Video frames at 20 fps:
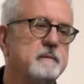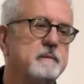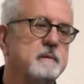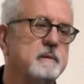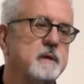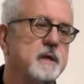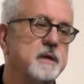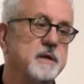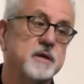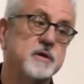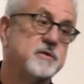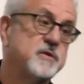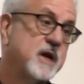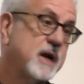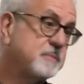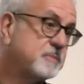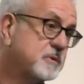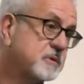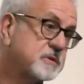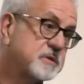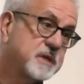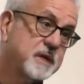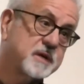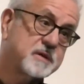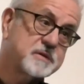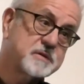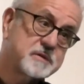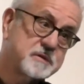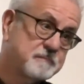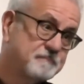And then in chapter
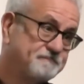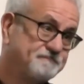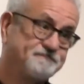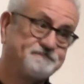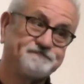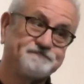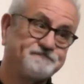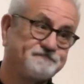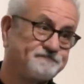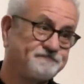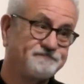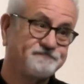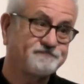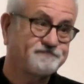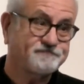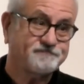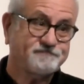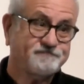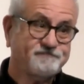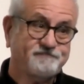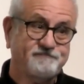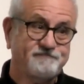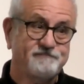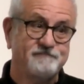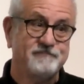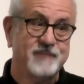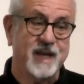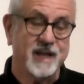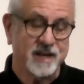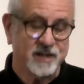6,
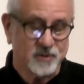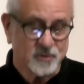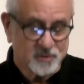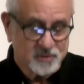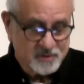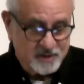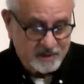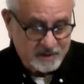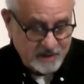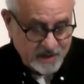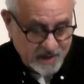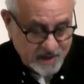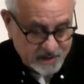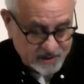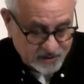that interesting line,